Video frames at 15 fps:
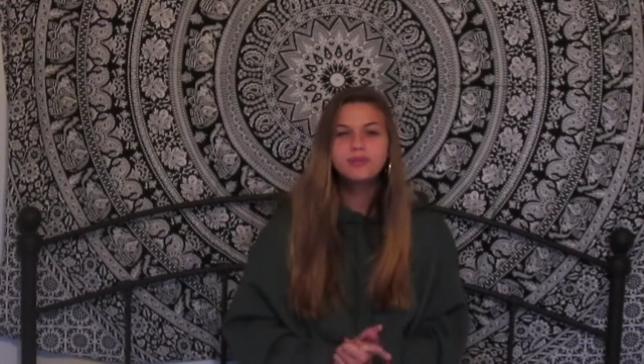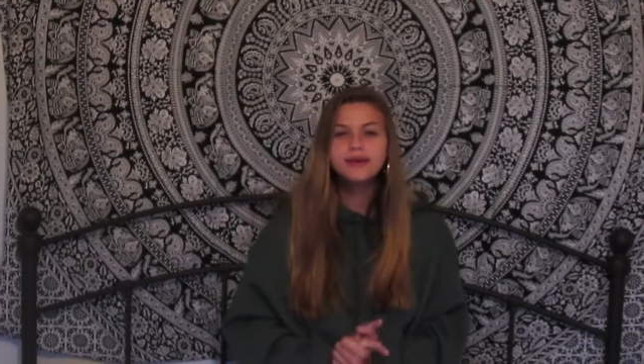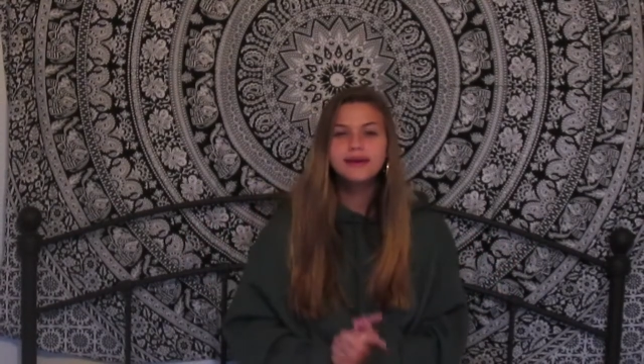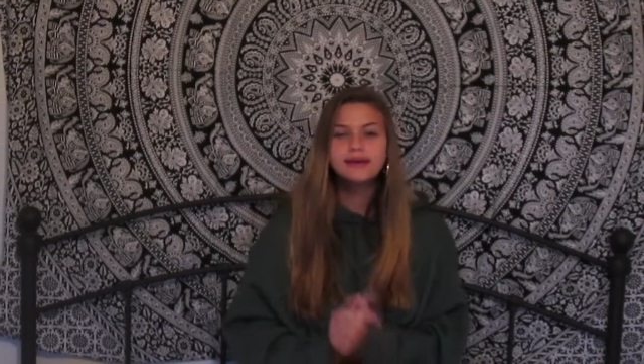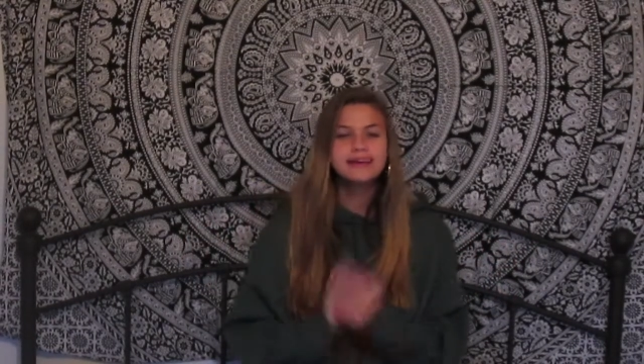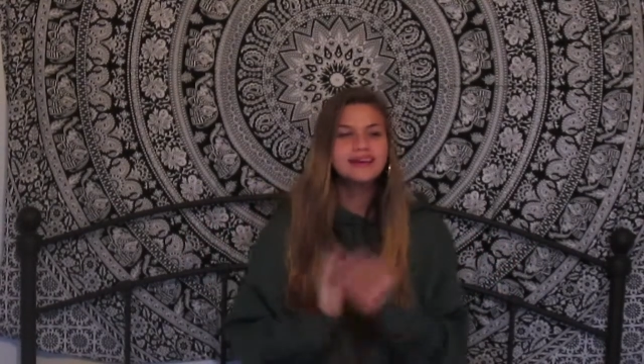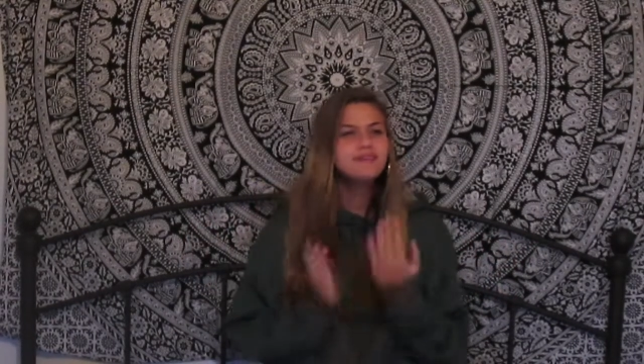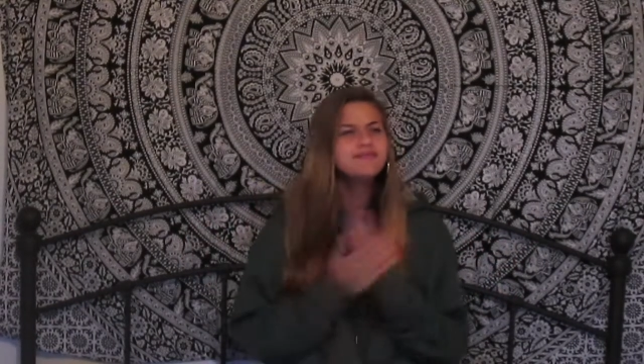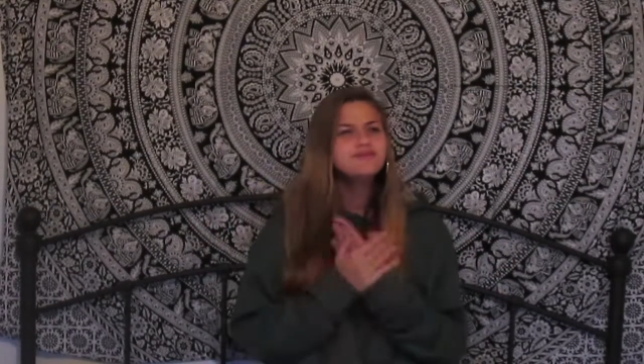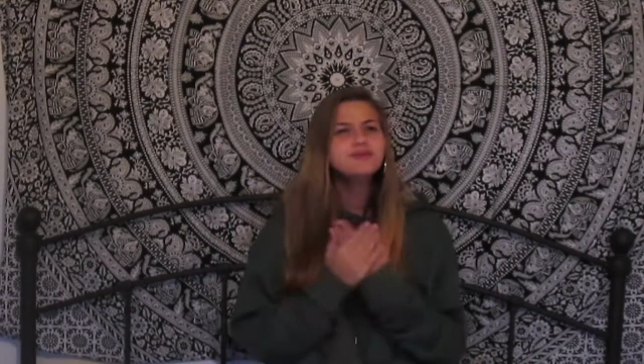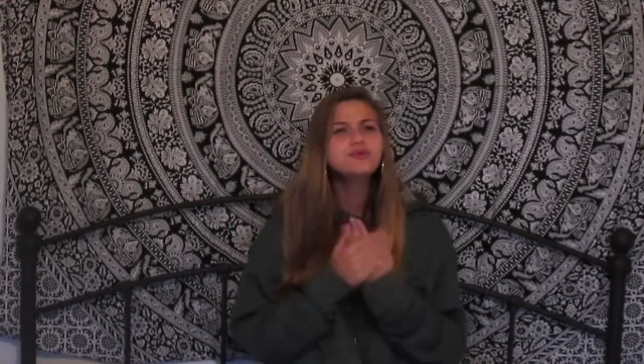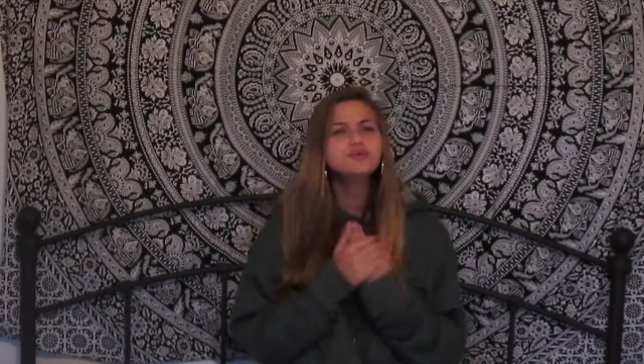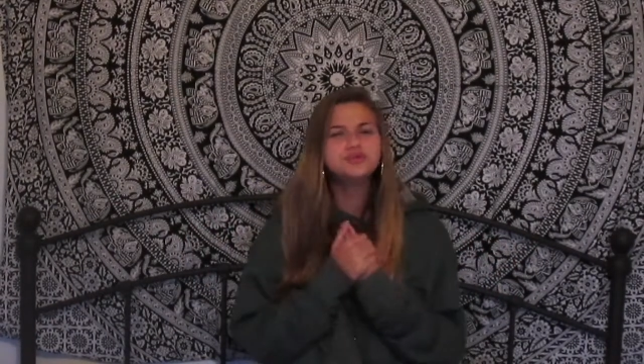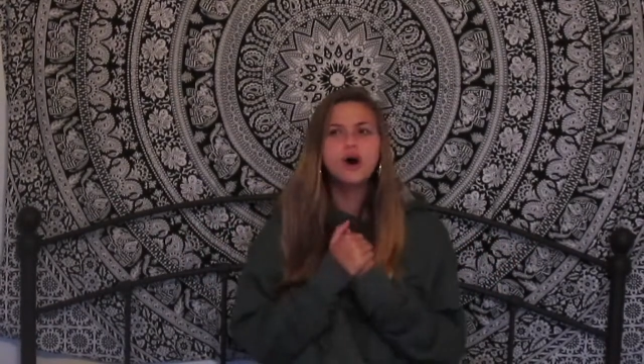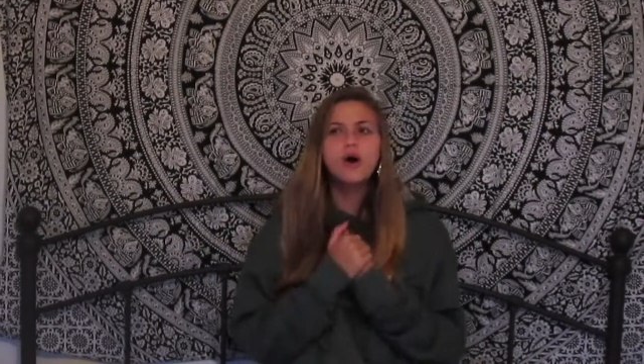playing If
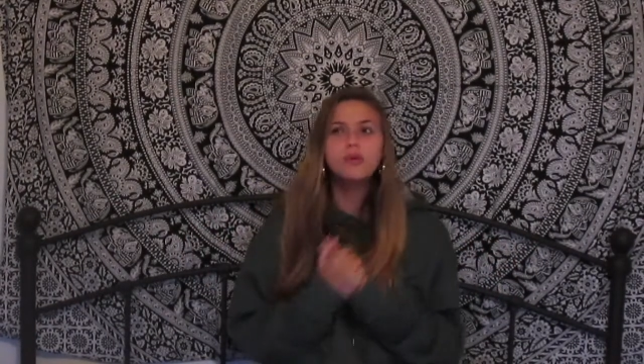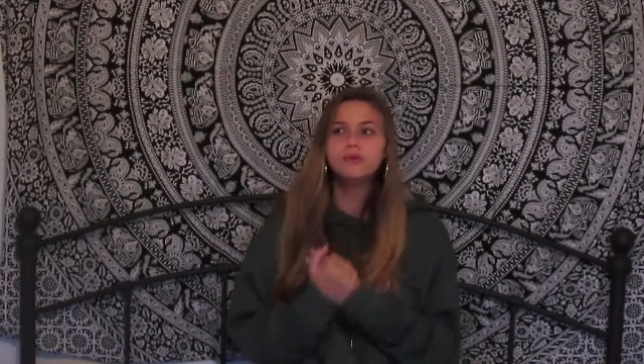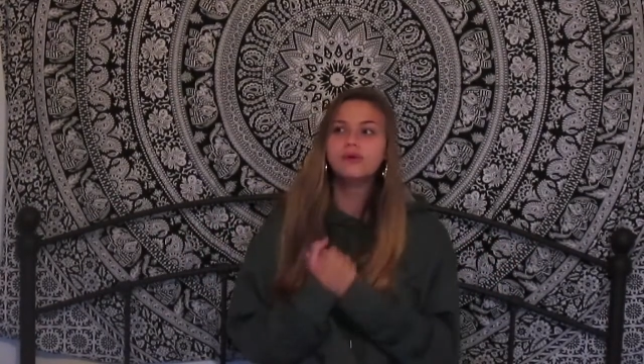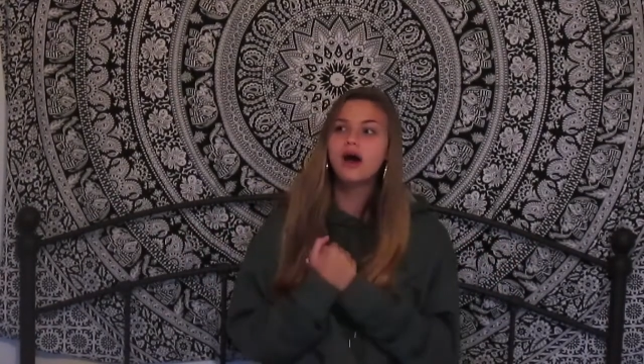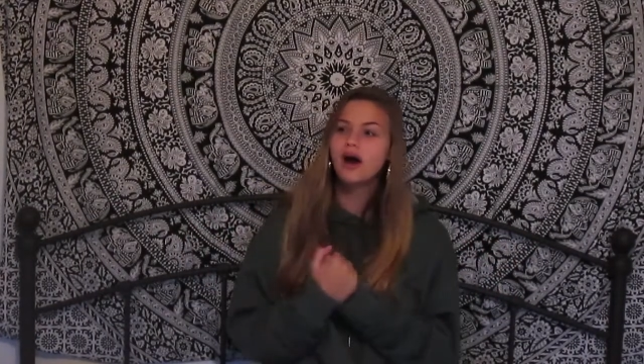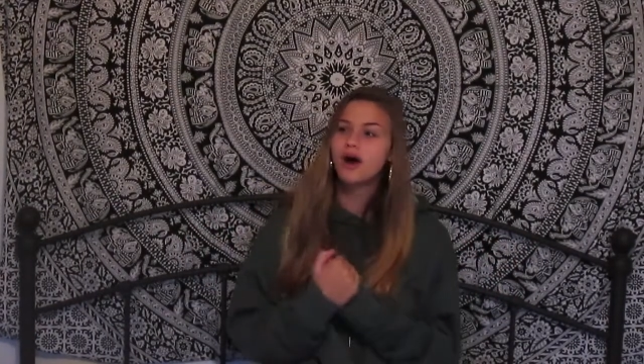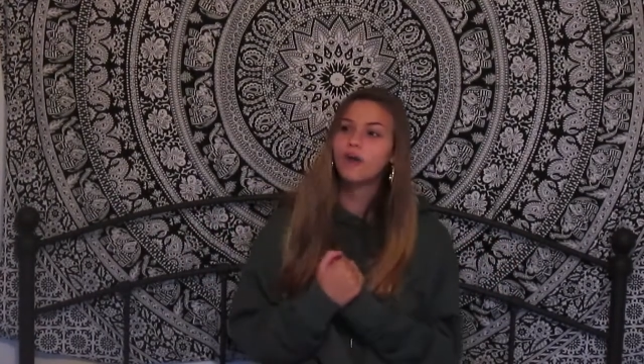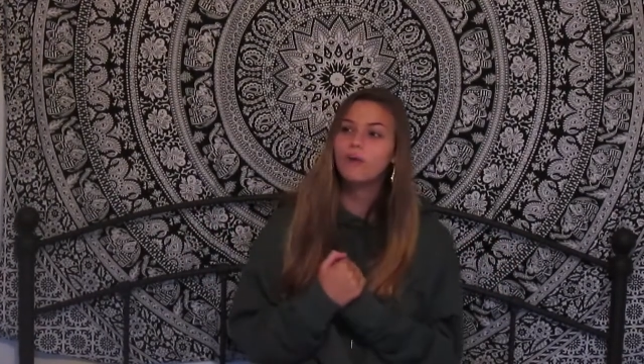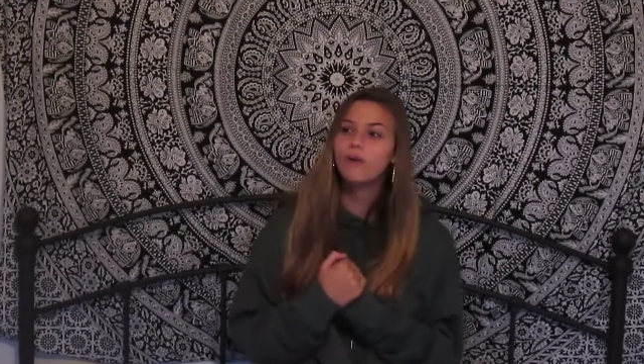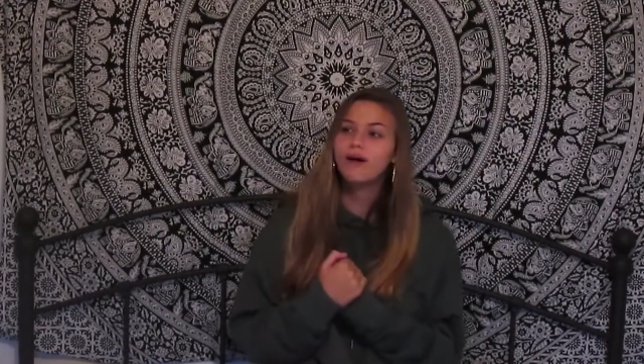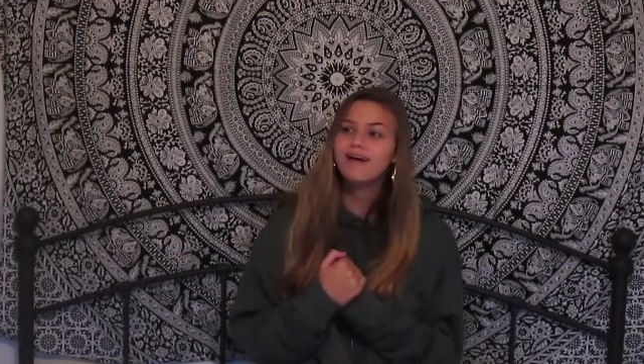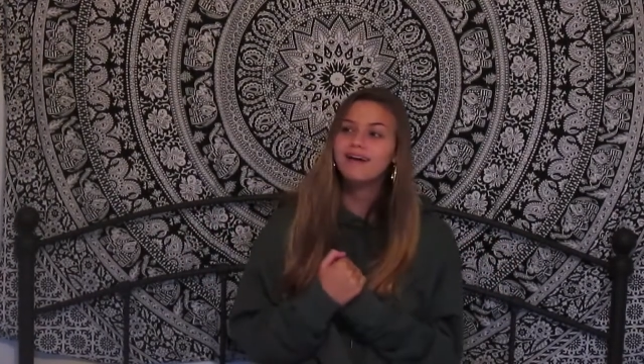You Don't Know.